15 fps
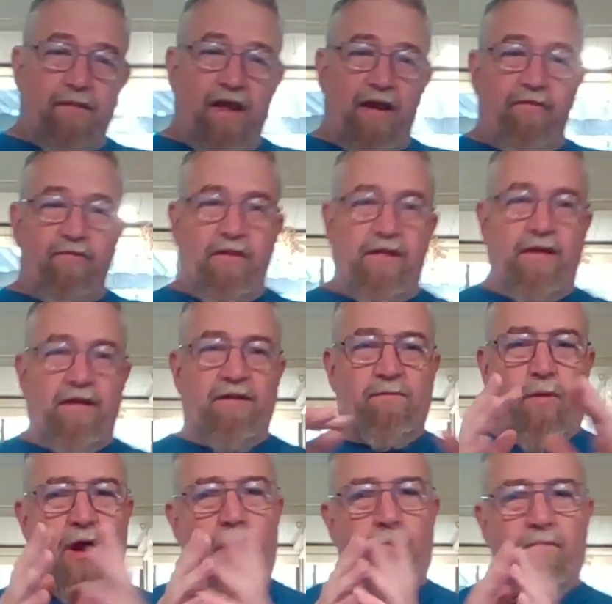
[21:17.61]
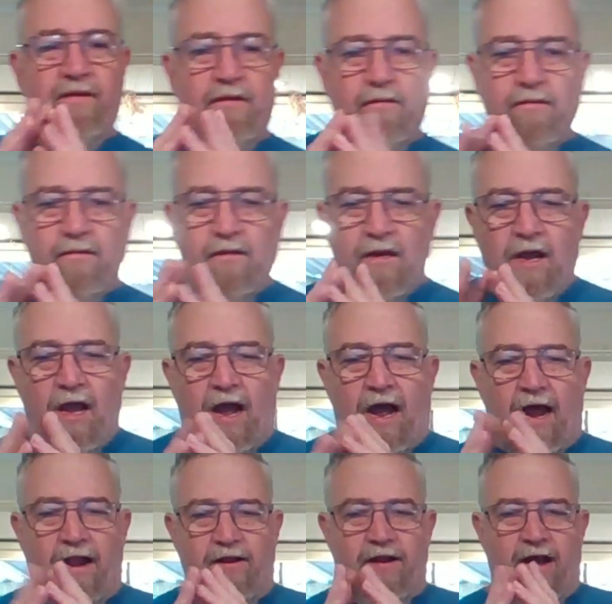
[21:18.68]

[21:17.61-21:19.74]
Everything is prepped. And